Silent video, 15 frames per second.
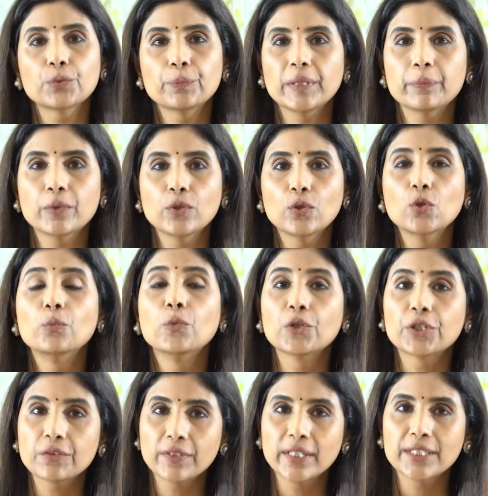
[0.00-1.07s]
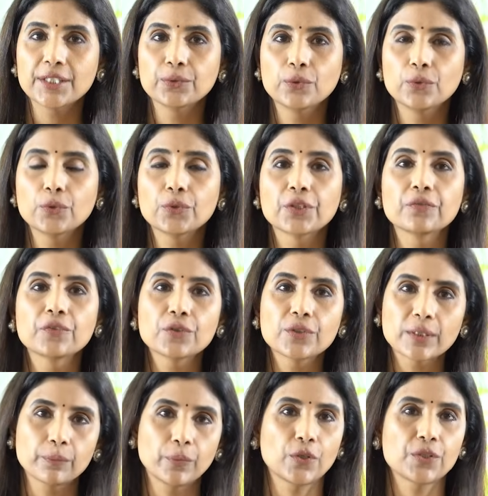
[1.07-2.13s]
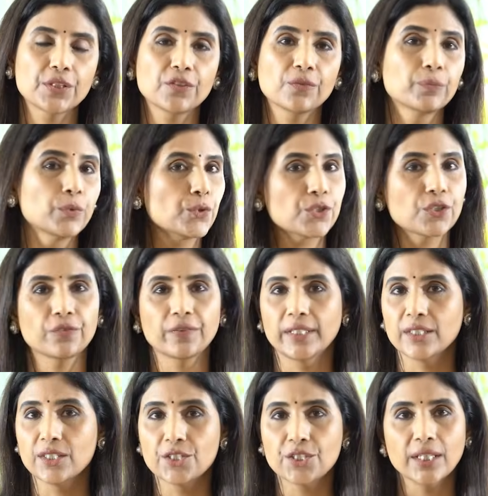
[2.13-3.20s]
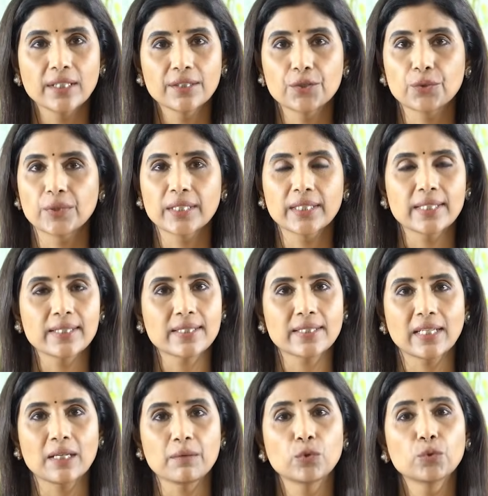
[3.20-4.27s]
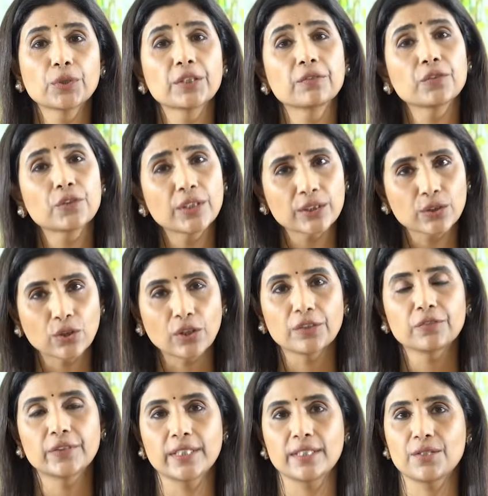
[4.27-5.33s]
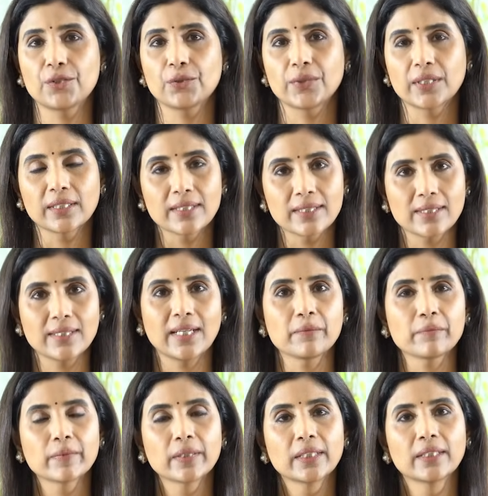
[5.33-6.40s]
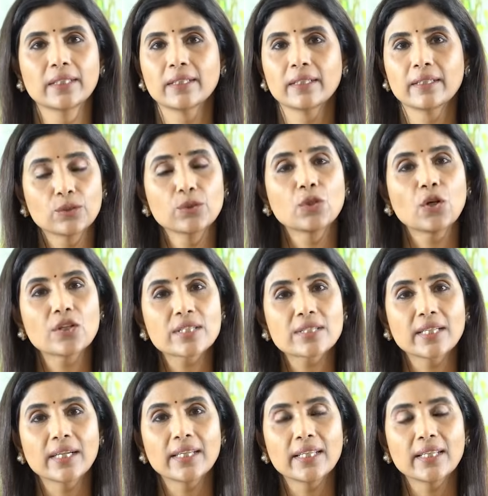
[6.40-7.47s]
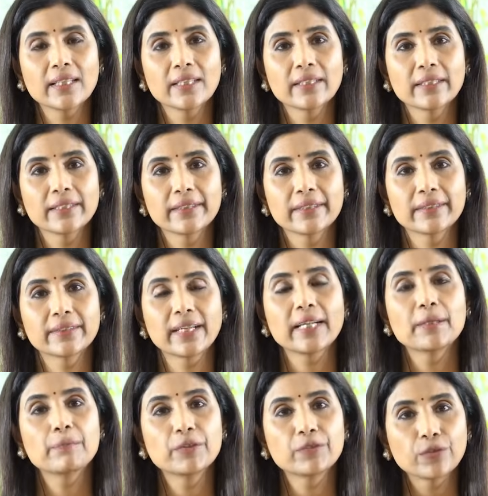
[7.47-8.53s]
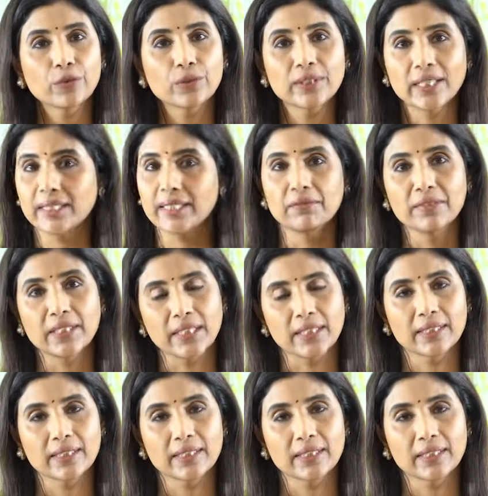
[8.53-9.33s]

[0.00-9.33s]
to people who motivate you, who give you that positive boost of energy during this time, who give you that confidence during this time. Do not study right before that evening.